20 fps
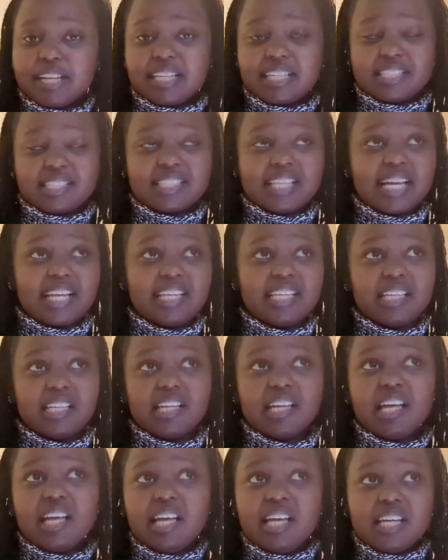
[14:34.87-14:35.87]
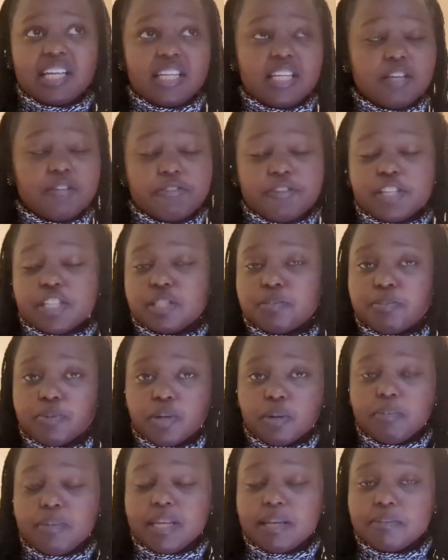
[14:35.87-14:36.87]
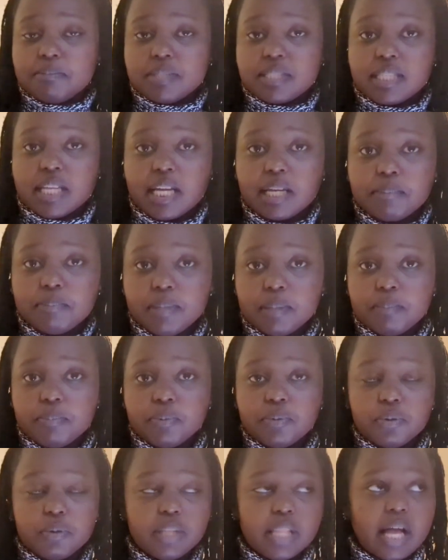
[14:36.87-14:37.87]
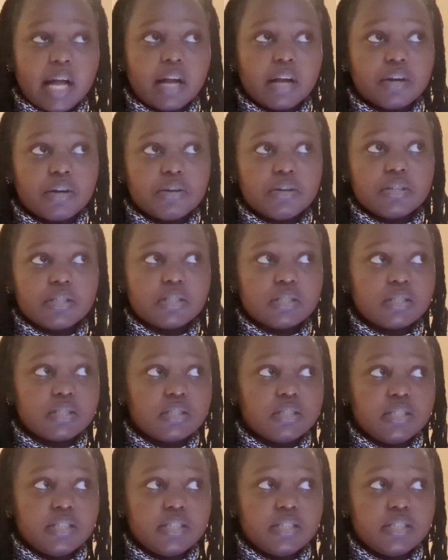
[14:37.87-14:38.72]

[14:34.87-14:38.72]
understanding different problems that people across